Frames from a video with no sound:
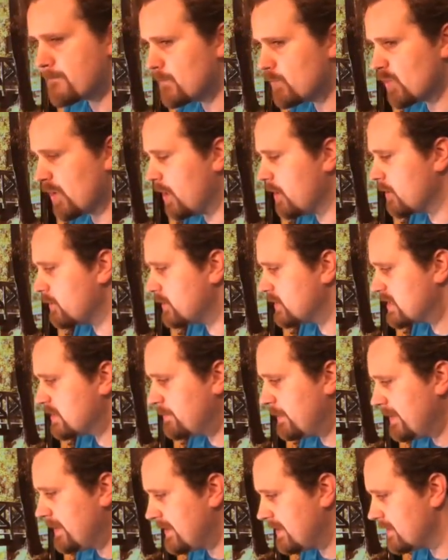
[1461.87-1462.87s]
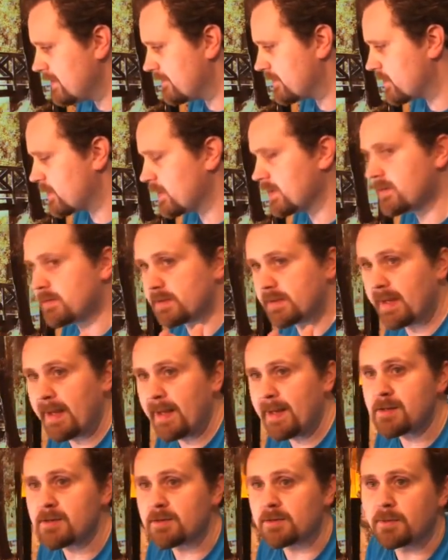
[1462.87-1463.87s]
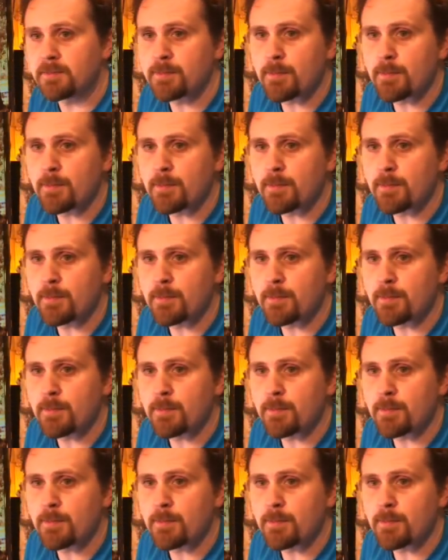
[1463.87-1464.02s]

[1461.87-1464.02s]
Oh, and speaking of Kringle Candle,